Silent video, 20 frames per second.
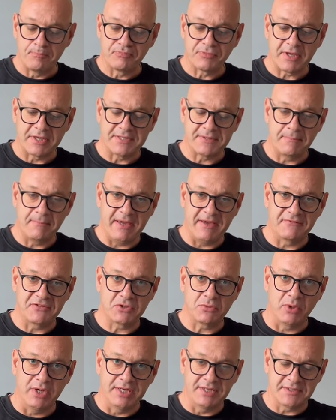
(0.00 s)
there's a bit of
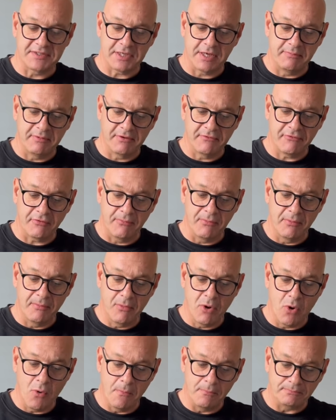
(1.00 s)
sweetness coming from the
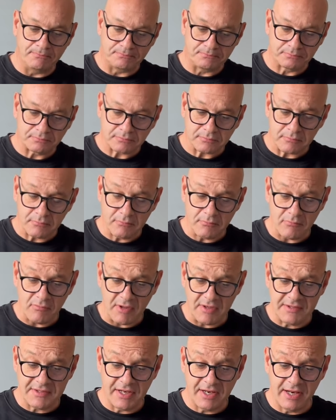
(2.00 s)
malt.
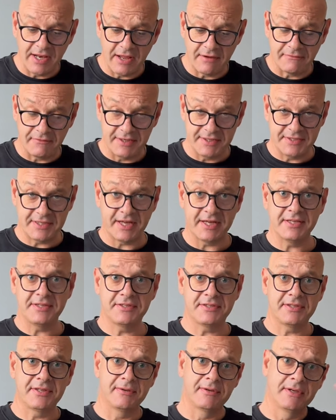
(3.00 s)
It's a lovely
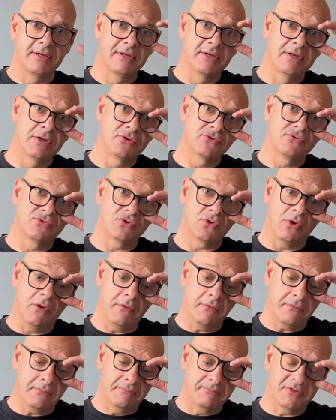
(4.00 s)
taste, sort
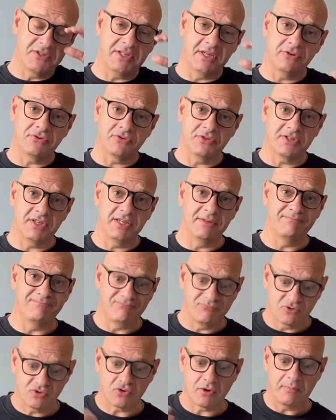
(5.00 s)
of citrusy,
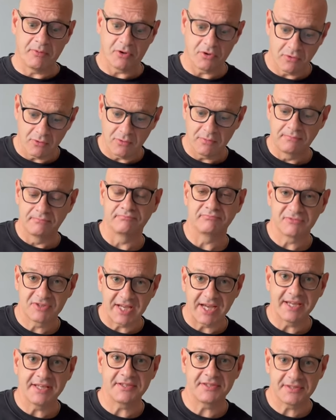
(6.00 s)
tropical
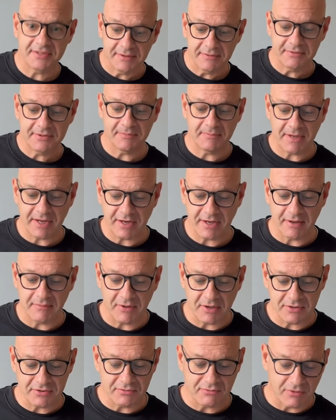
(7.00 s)
taste to back up
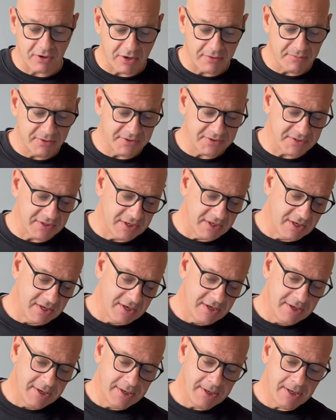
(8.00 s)
those aromas.
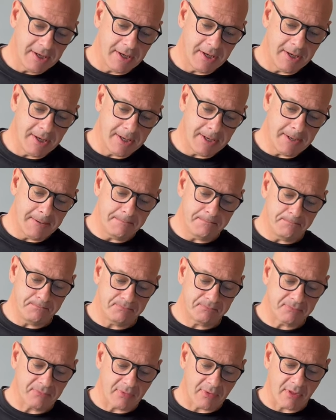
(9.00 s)
Um,
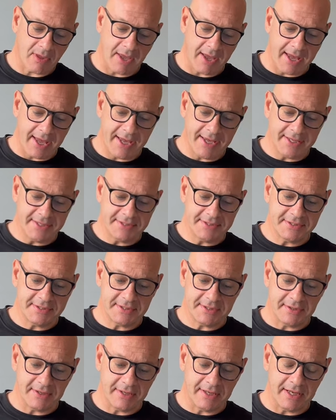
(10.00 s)
and
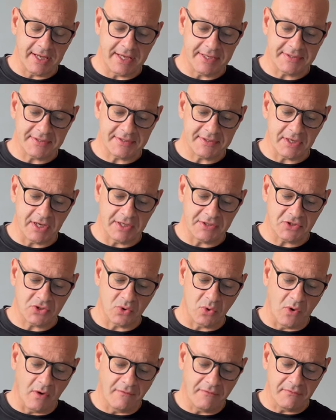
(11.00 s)
as a
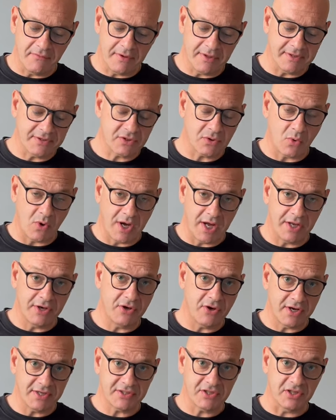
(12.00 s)
sort of, there's quite a
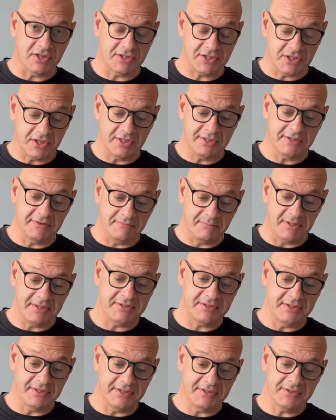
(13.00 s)
nice assertive
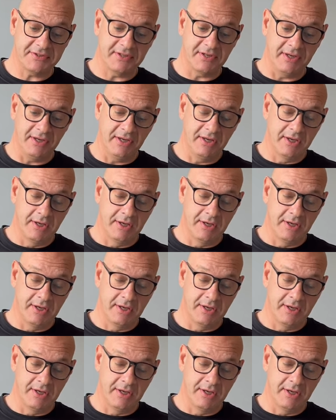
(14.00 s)
bitterness that